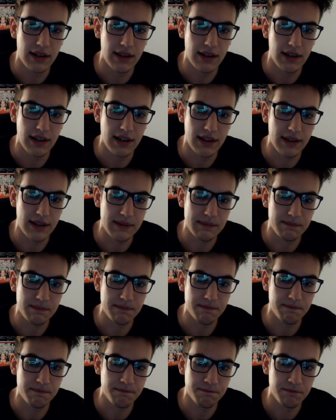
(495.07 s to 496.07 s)

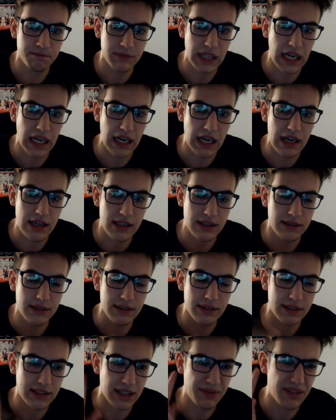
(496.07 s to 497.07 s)
There are
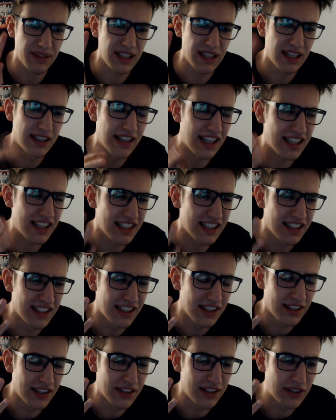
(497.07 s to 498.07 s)
some, like,
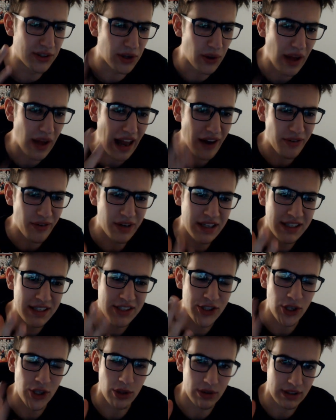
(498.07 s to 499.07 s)
you know, every
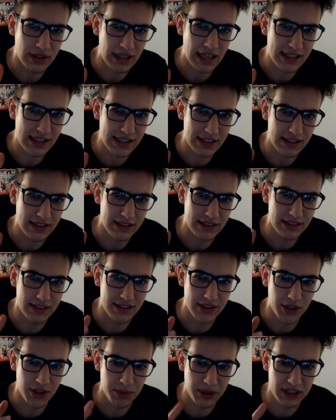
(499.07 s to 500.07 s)
shonen has a
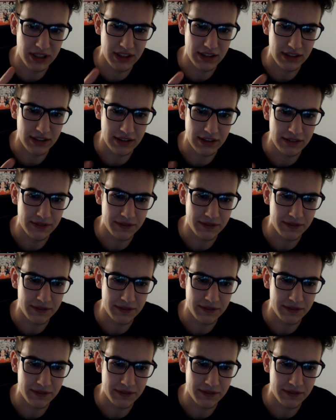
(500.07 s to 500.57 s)
typical,